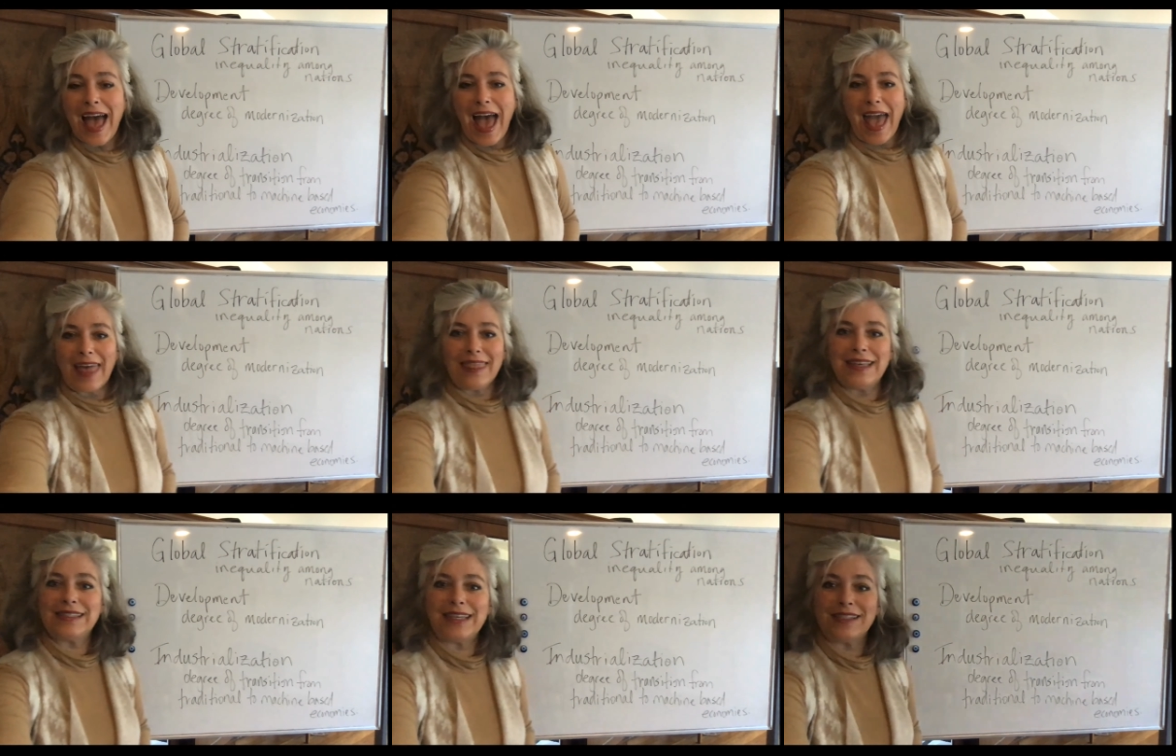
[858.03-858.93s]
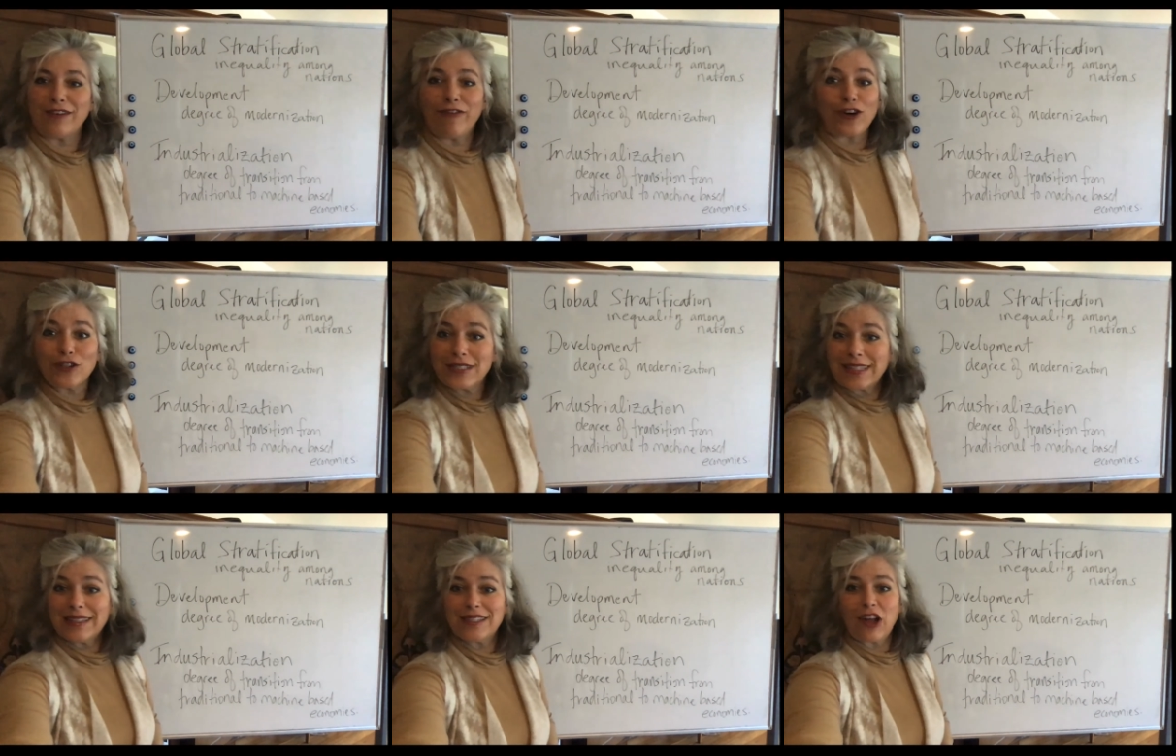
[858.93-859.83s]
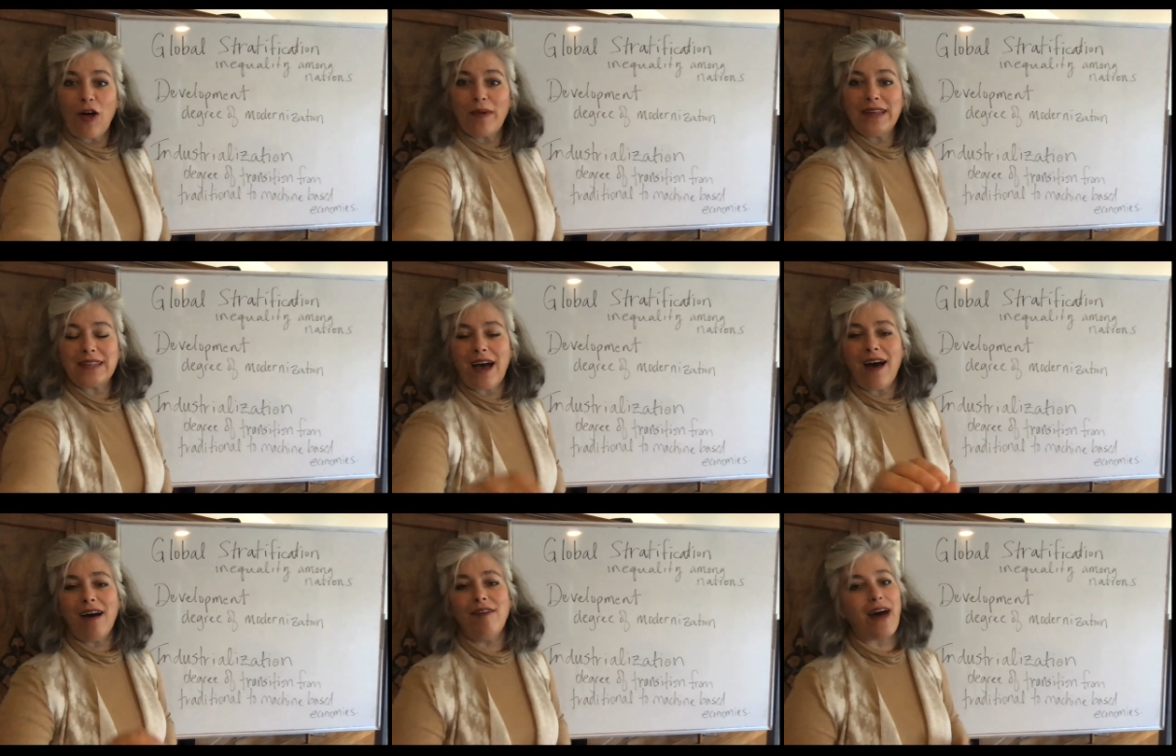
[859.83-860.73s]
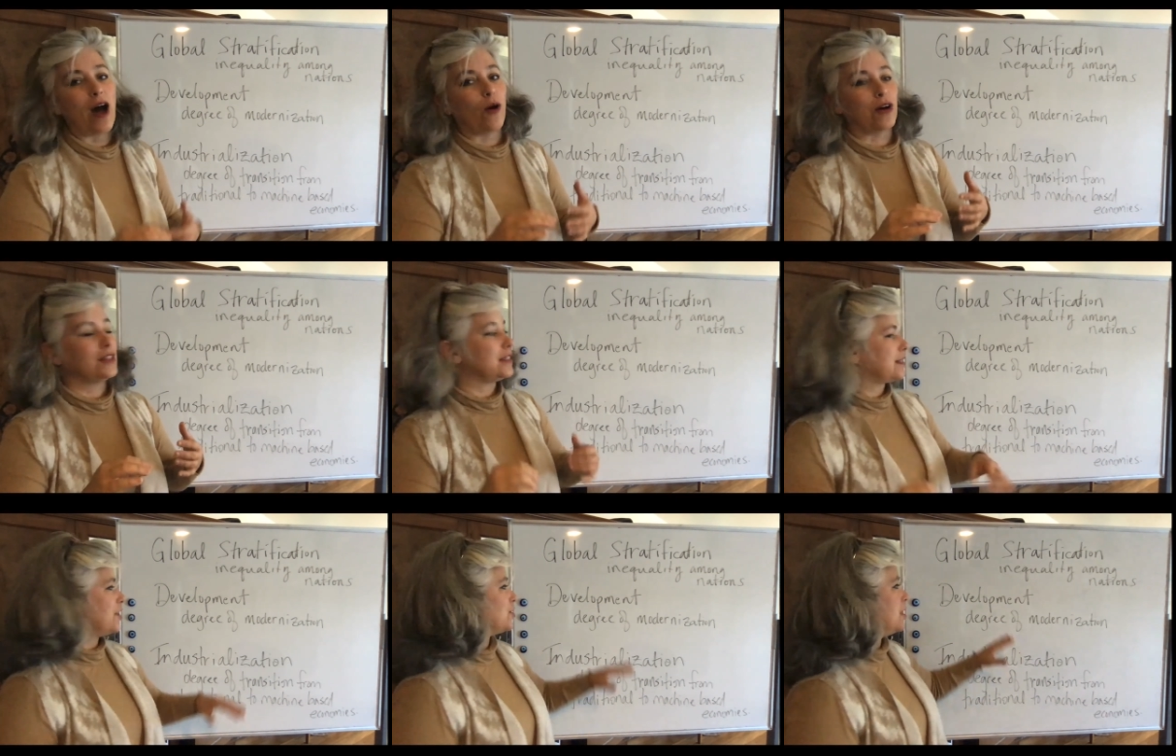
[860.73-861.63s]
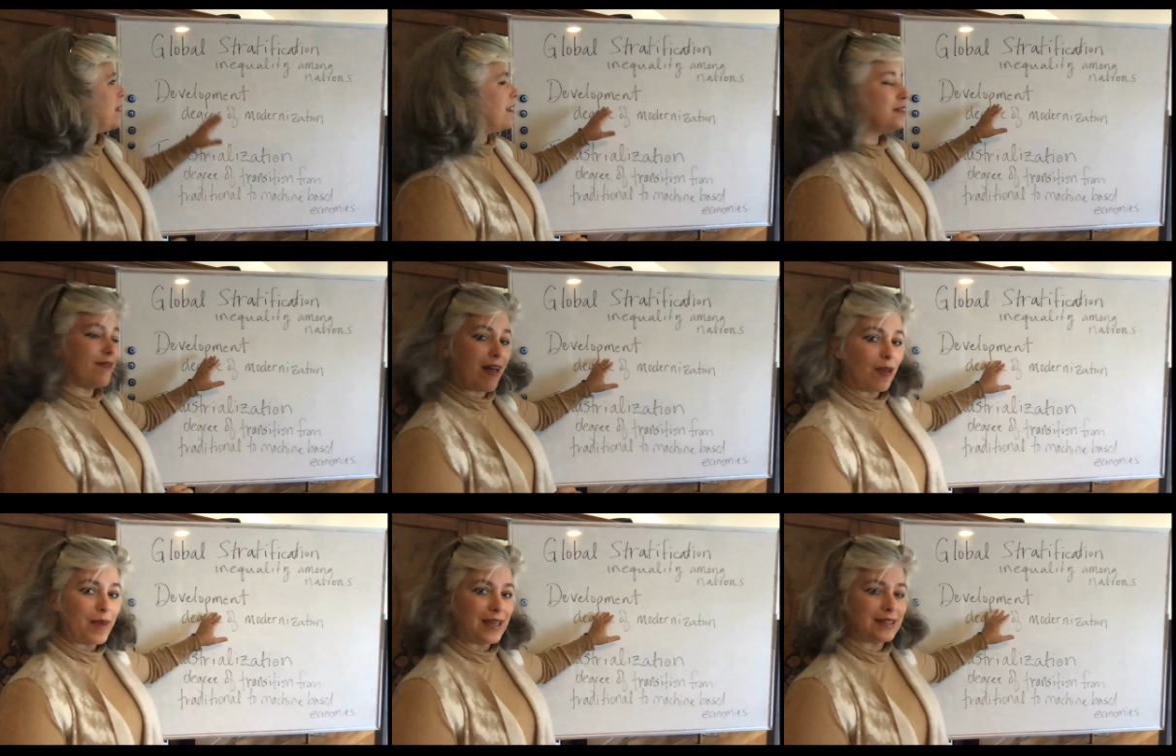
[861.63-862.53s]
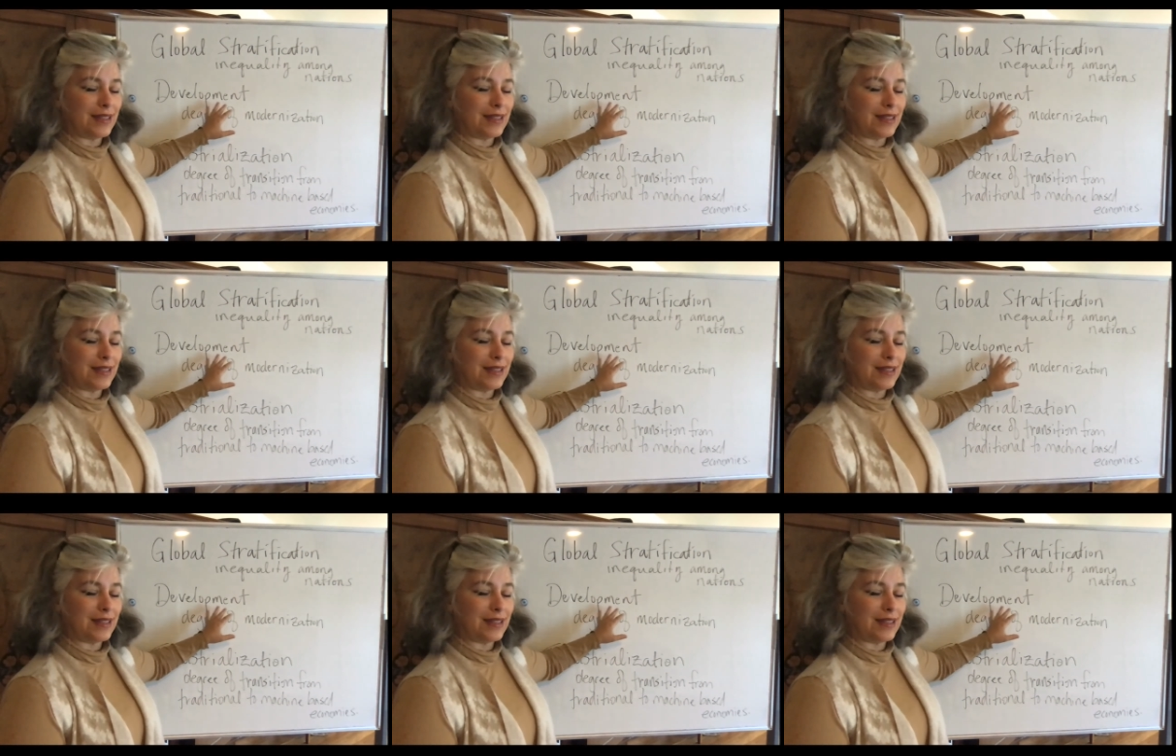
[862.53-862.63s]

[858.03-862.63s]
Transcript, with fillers: And this is the first installment of our discussion about development.